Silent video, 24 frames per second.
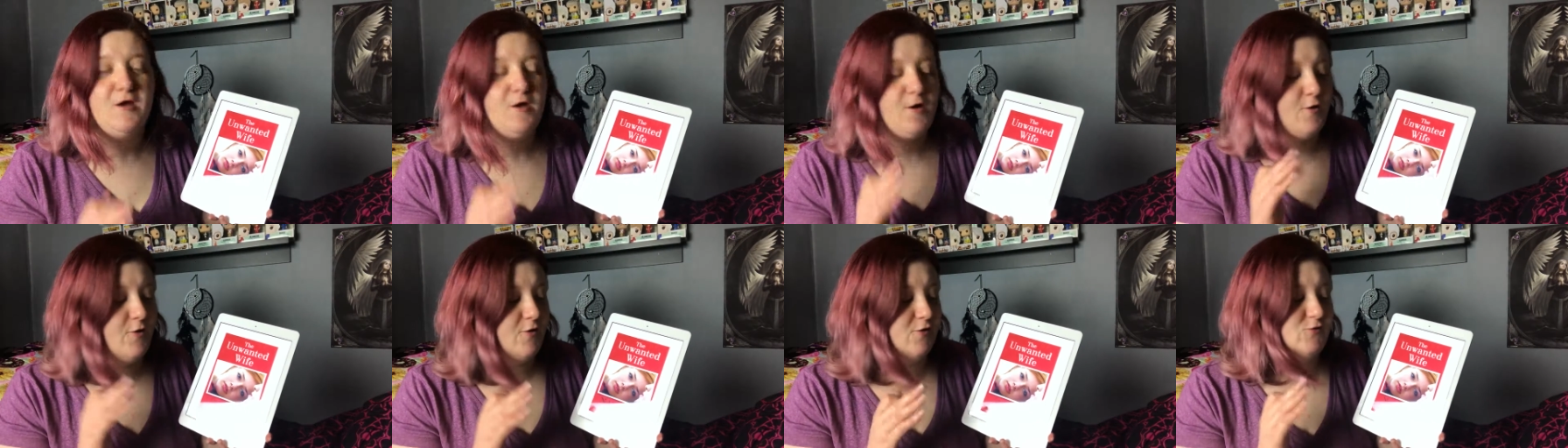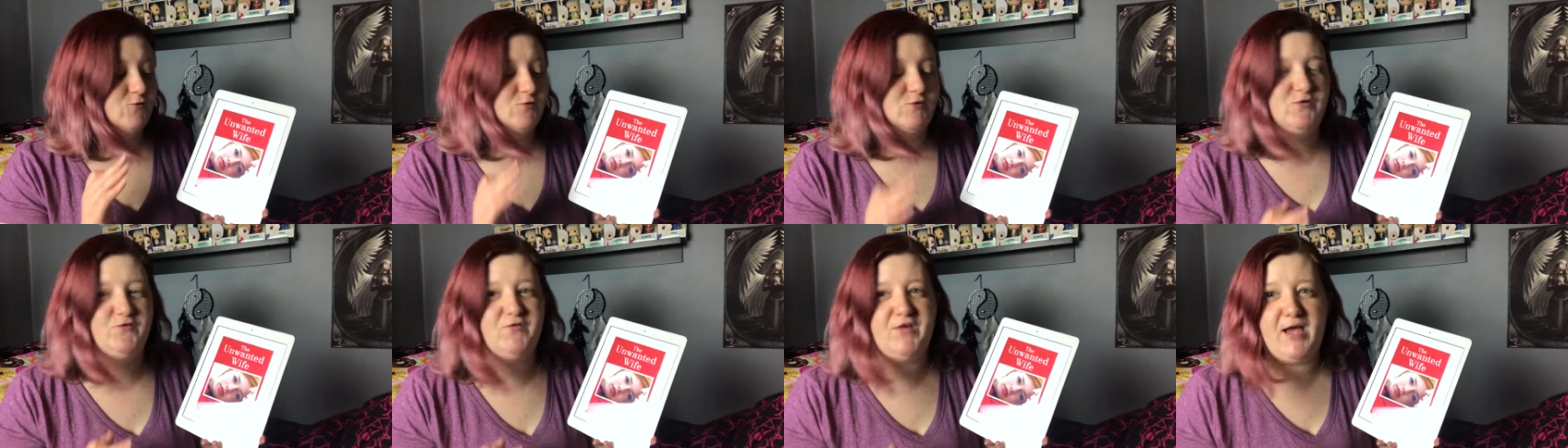her
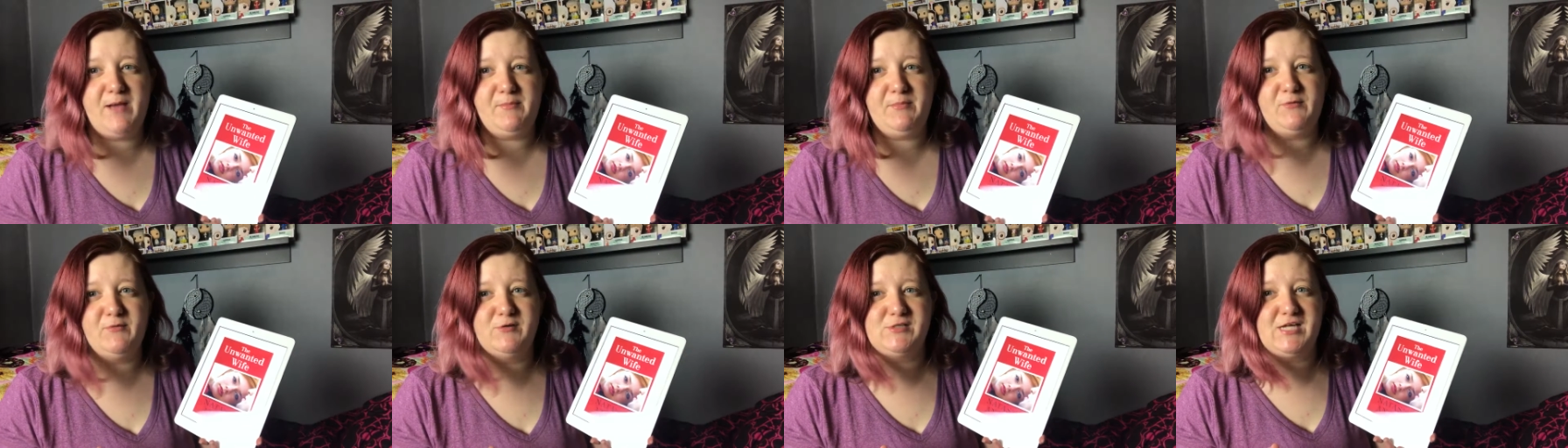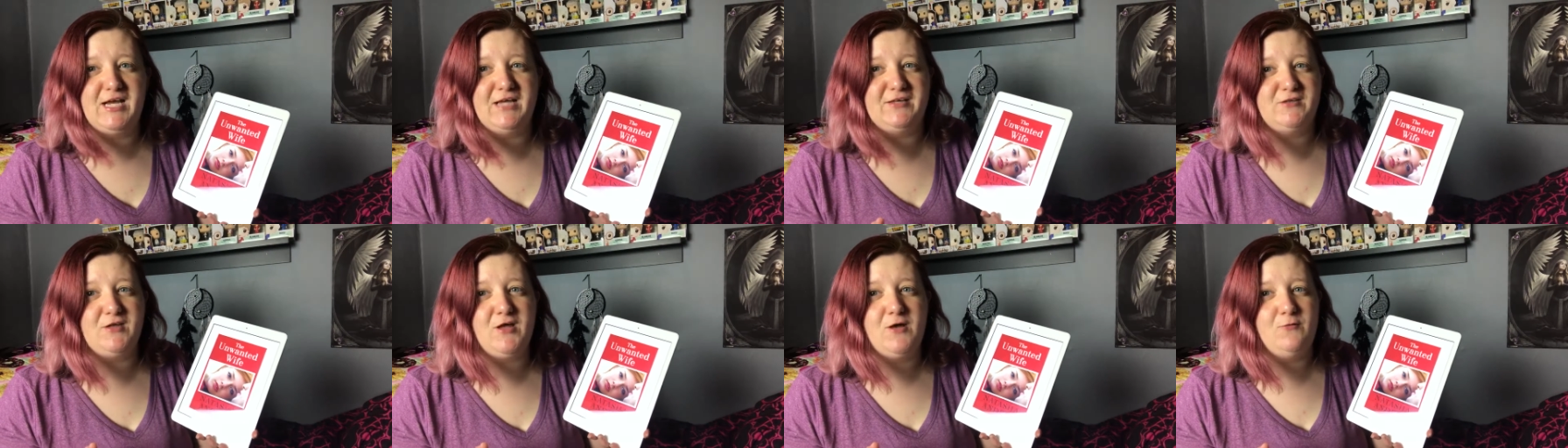to his family which
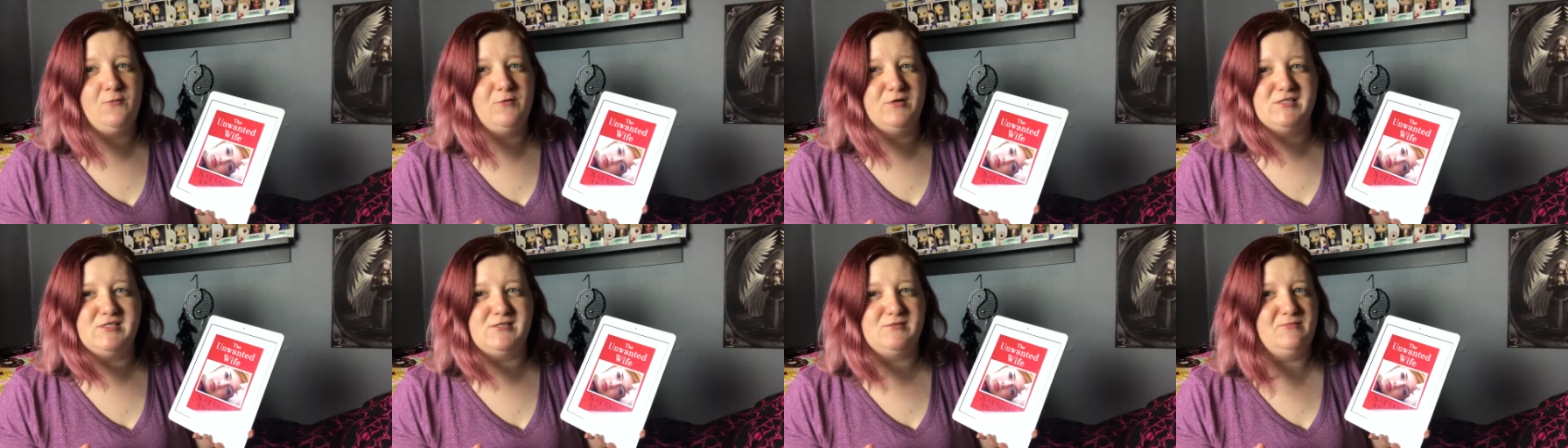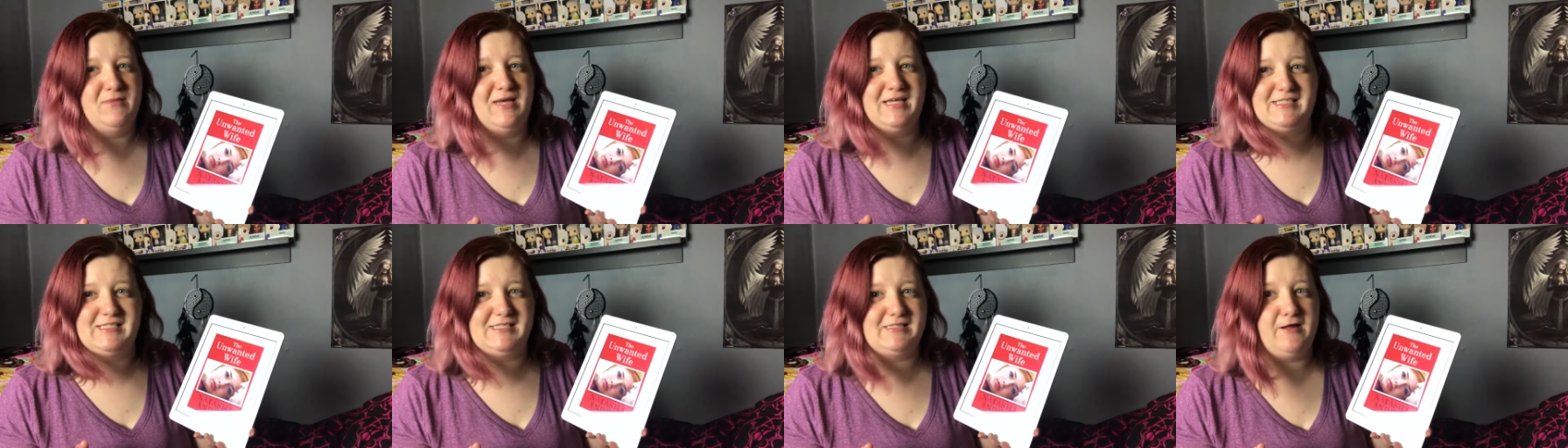i thought was
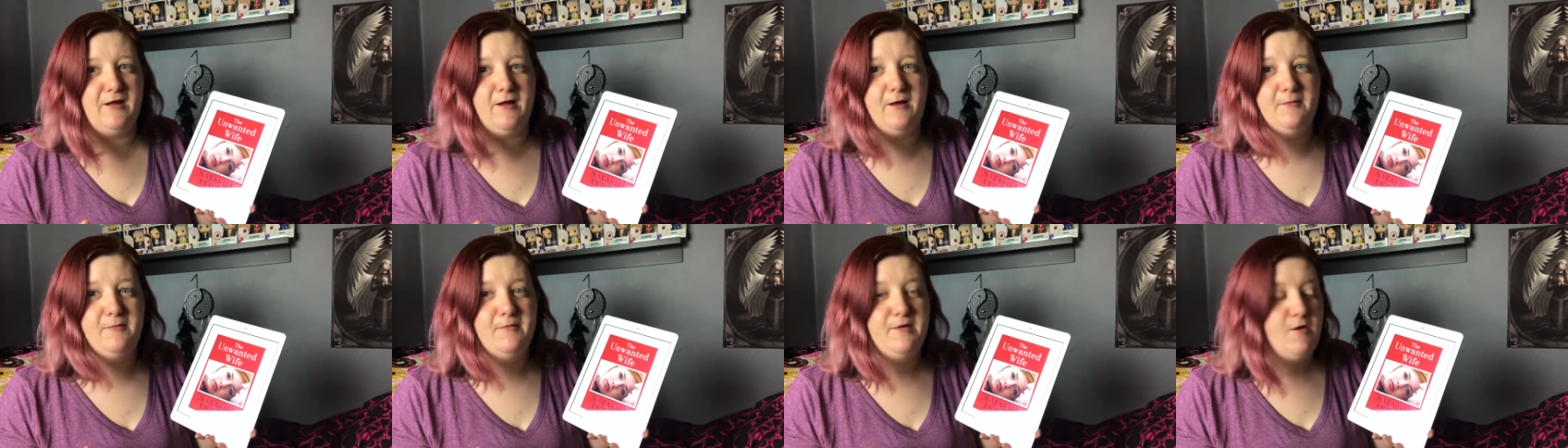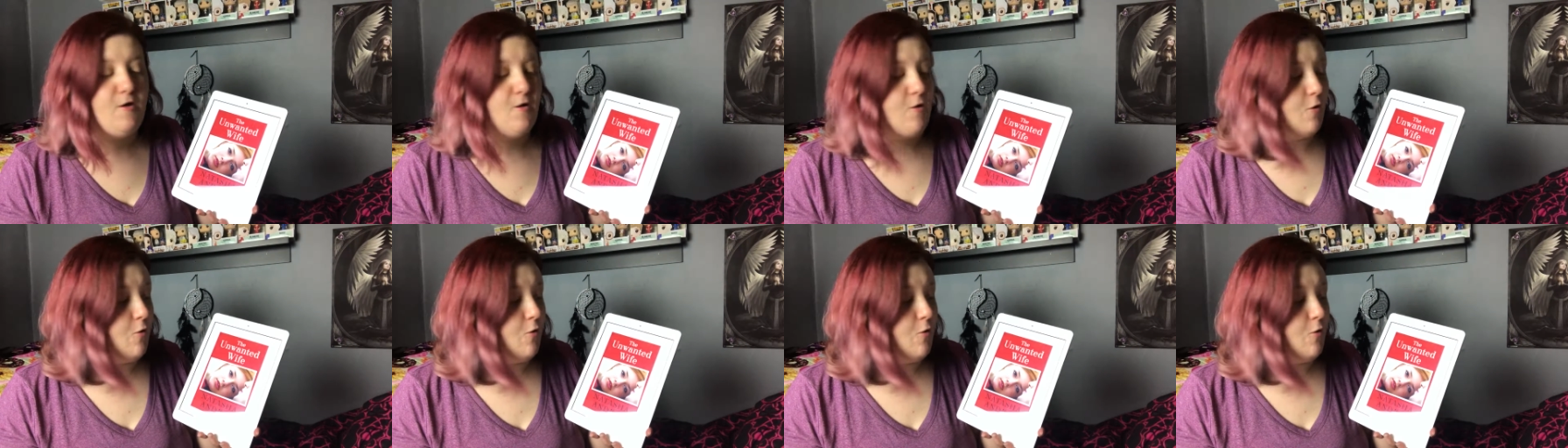messed up